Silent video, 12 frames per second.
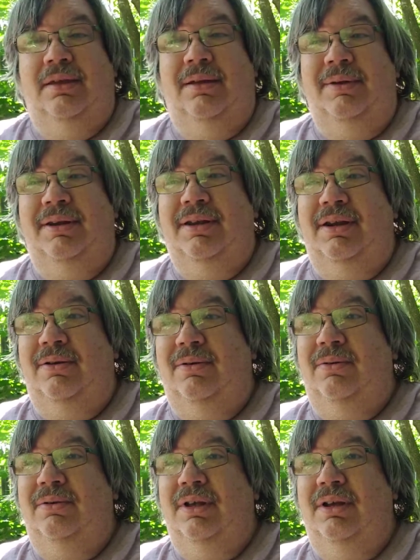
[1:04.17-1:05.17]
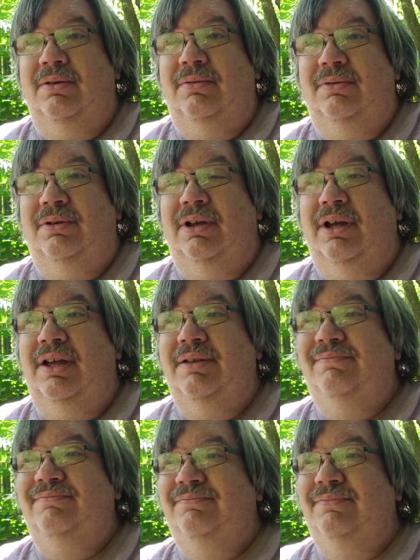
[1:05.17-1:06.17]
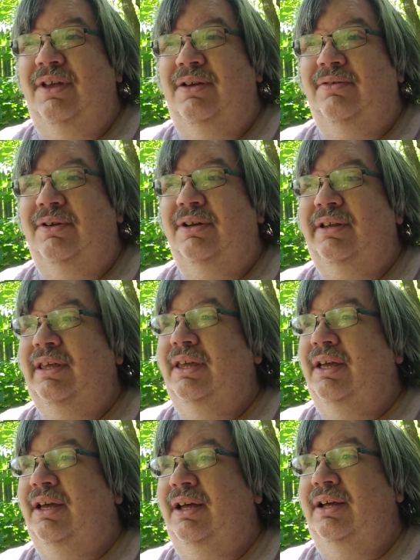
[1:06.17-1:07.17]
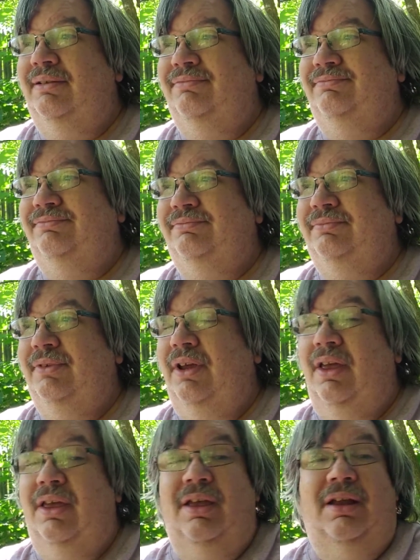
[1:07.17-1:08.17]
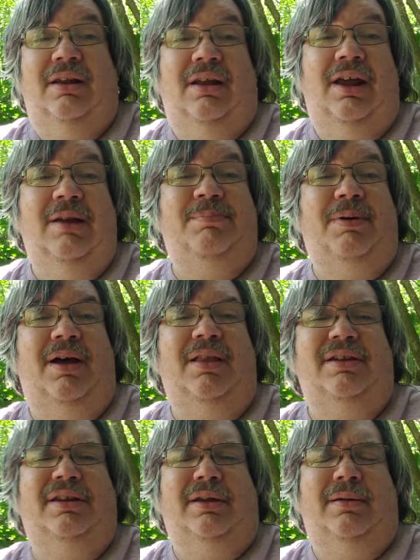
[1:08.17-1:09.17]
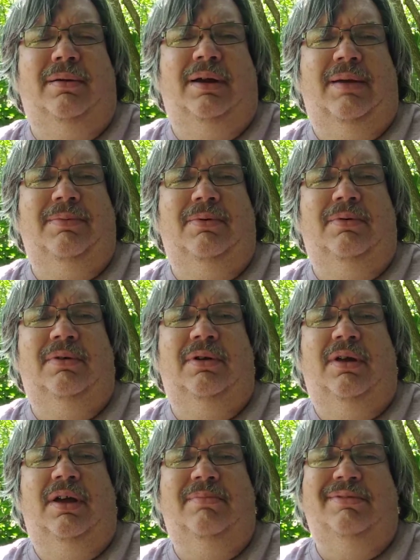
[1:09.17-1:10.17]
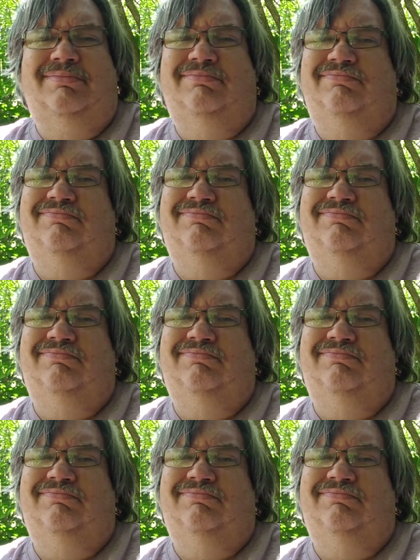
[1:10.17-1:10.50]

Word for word: I mean, not a whole lot going on, not really. Uh, a lot of politic crap going on, but